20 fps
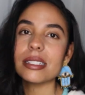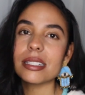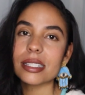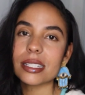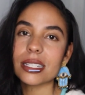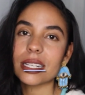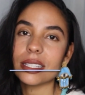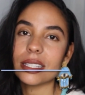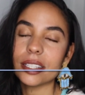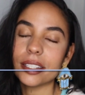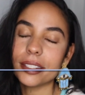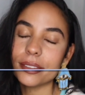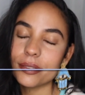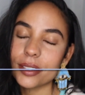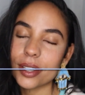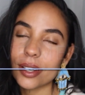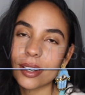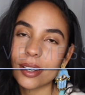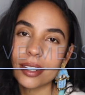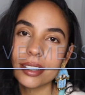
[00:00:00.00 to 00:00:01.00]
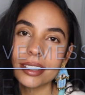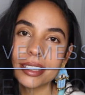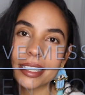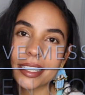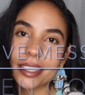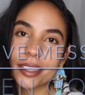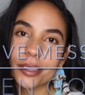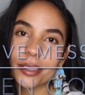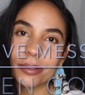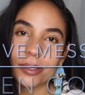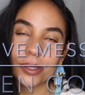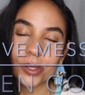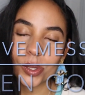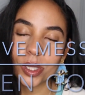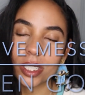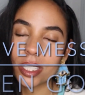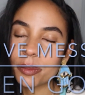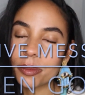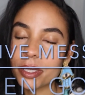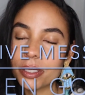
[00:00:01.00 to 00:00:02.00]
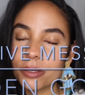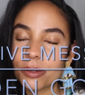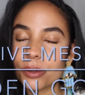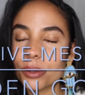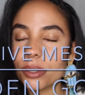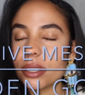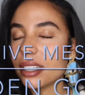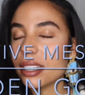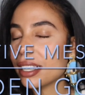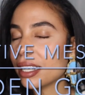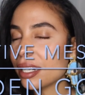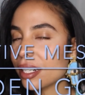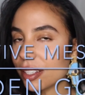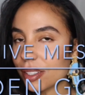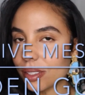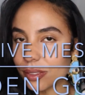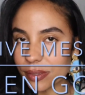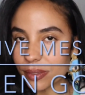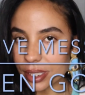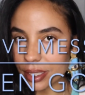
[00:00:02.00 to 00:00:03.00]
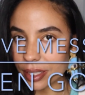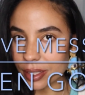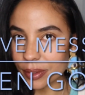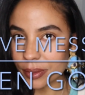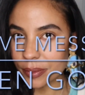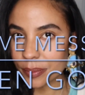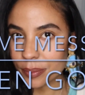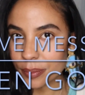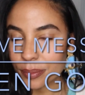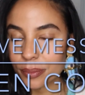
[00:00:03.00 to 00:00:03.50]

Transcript: Peace and love, y'all. Thank you for joining me for another video.